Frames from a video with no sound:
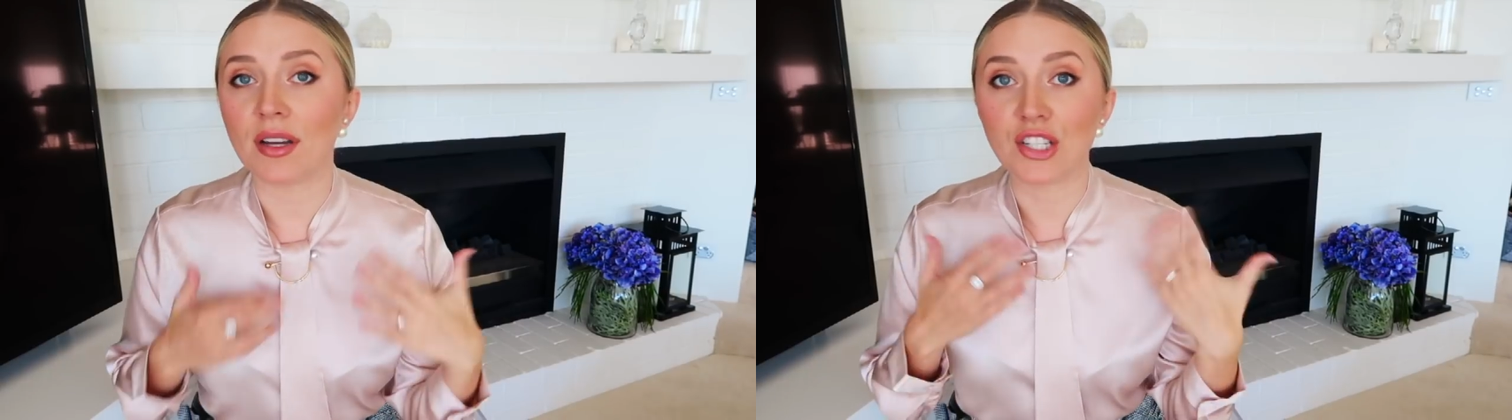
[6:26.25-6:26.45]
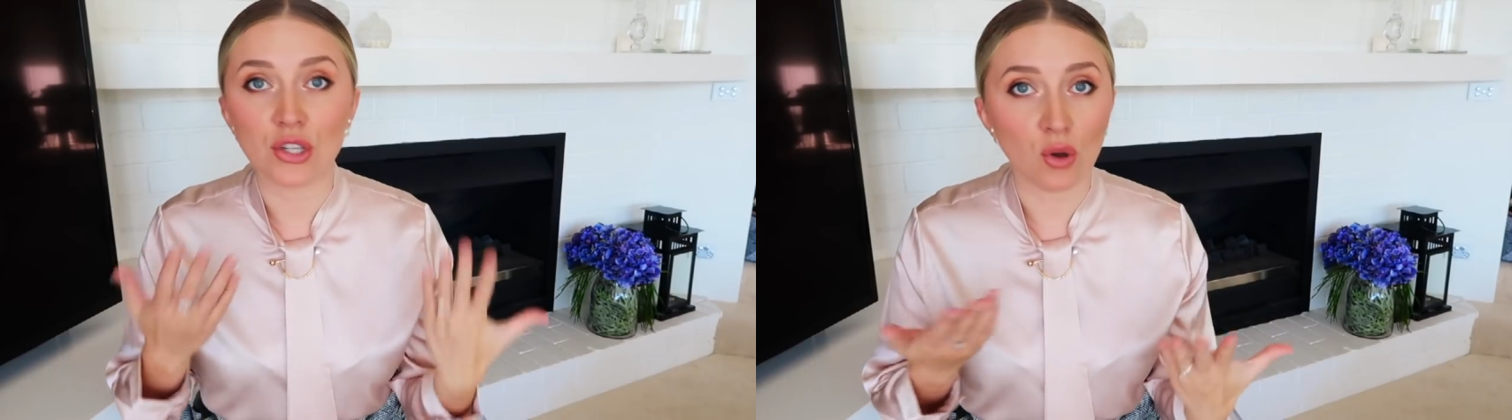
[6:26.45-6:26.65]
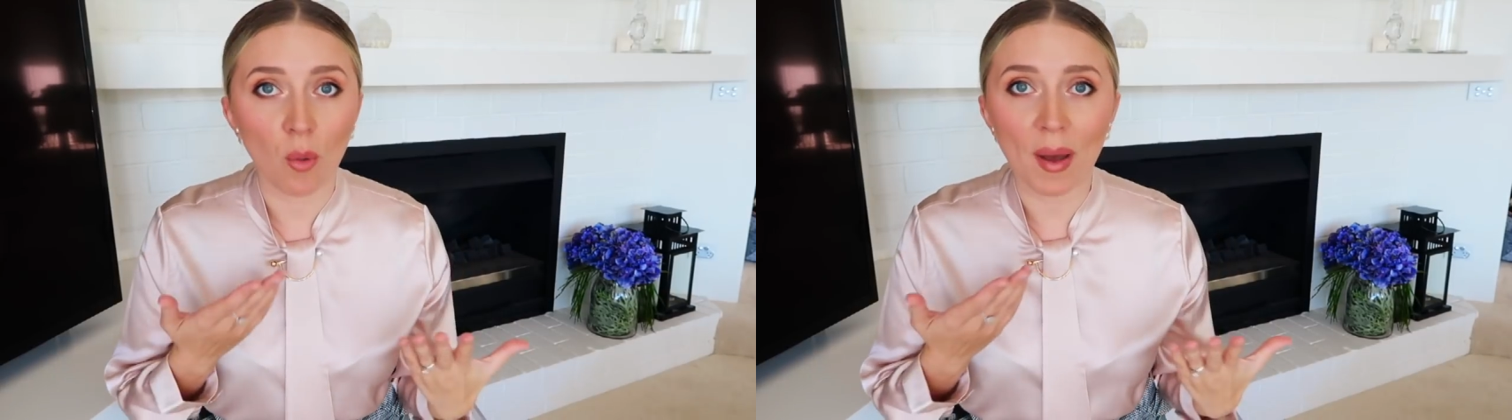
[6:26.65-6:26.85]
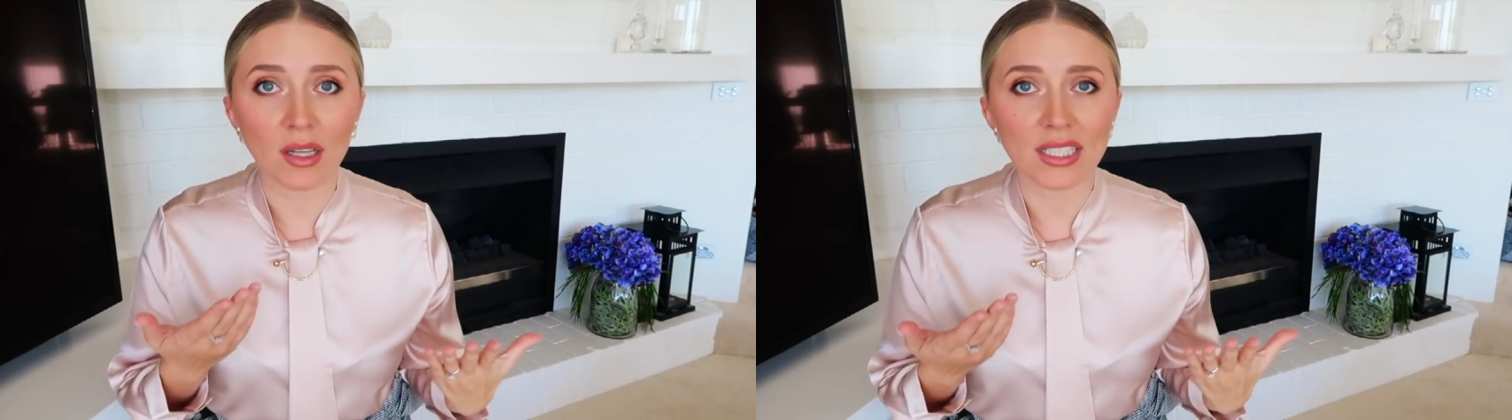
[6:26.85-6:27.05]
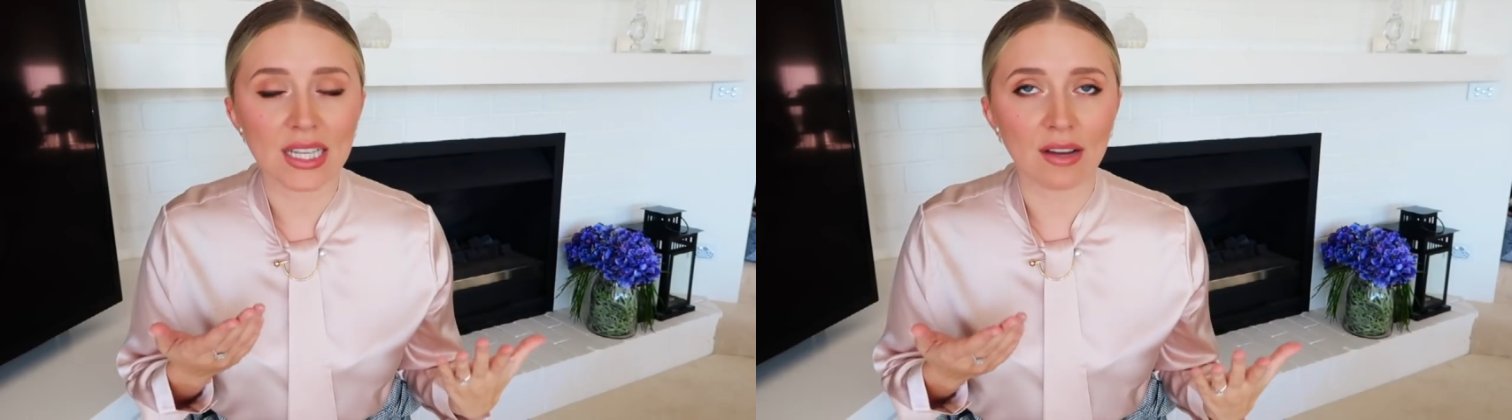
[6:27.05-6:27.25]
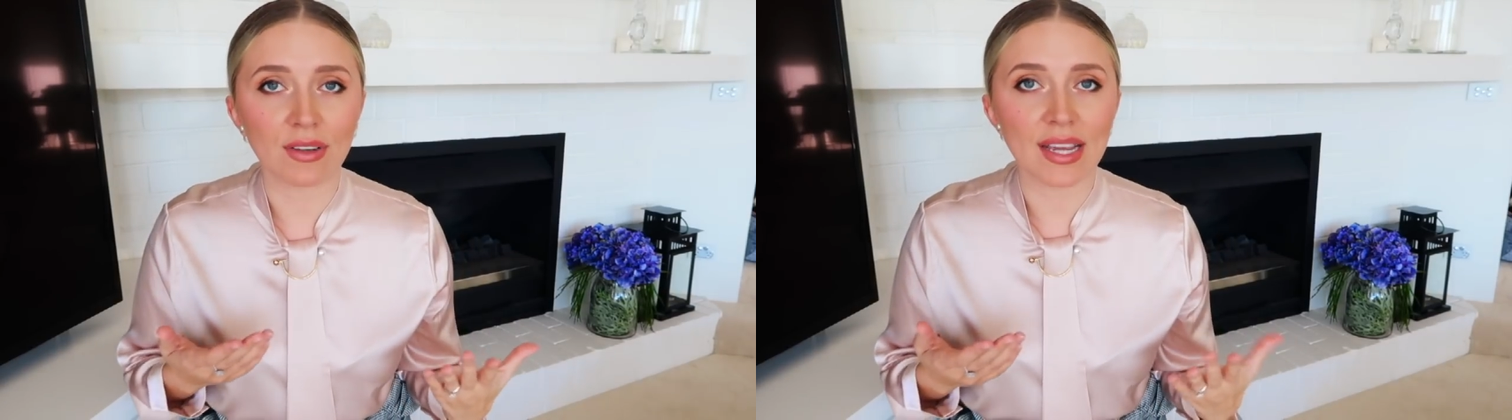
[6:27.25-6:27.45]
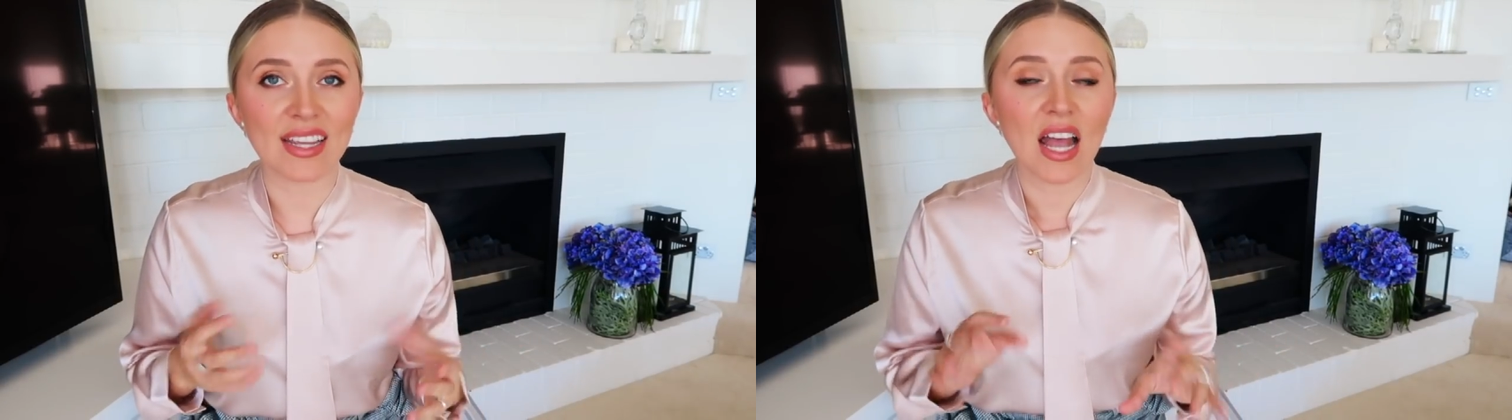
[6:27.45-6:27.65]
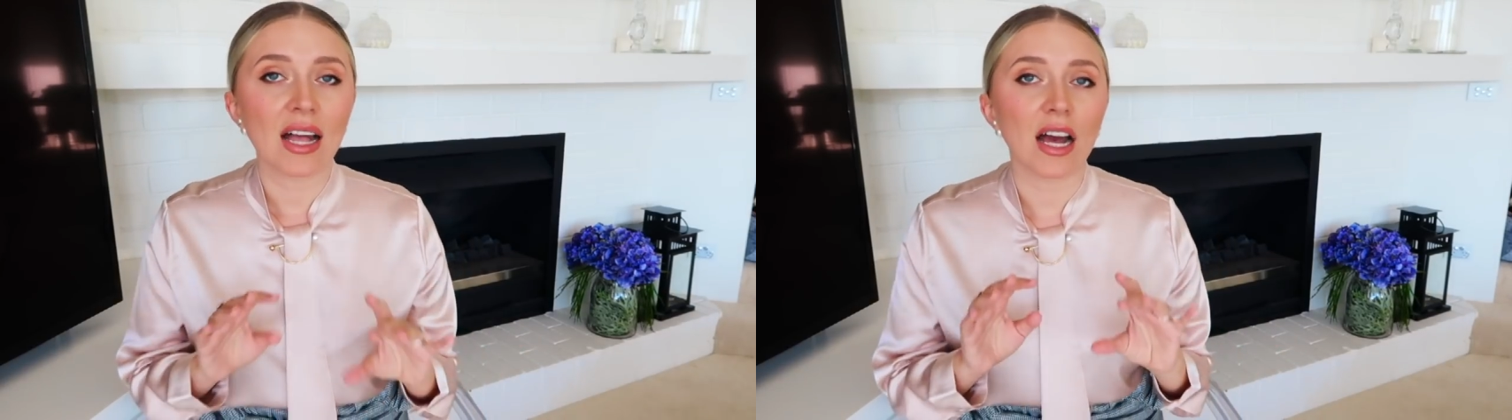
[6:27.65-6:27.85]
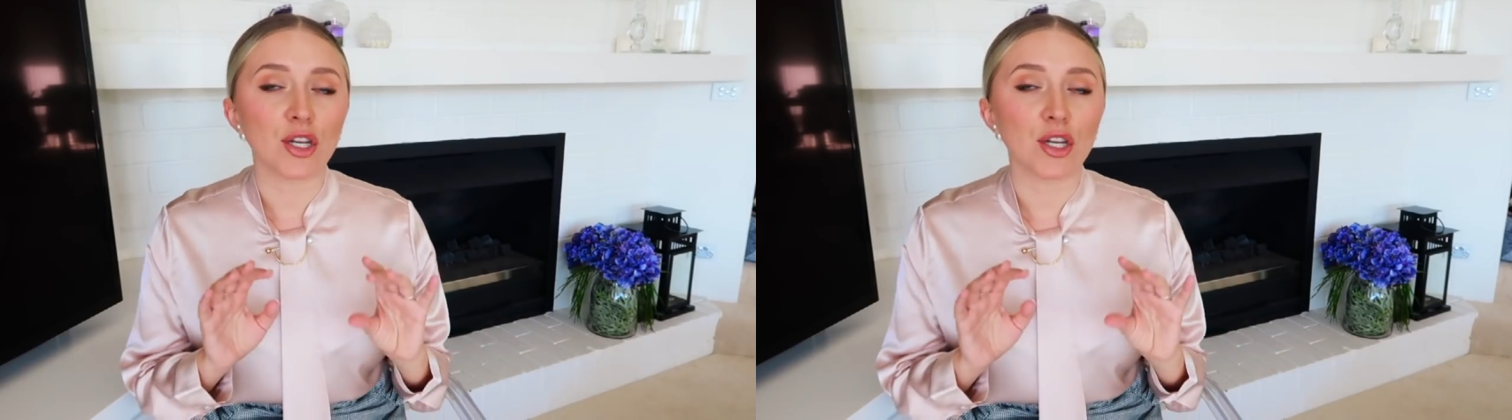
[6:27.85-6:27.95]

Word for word: but Dior belt's lovely,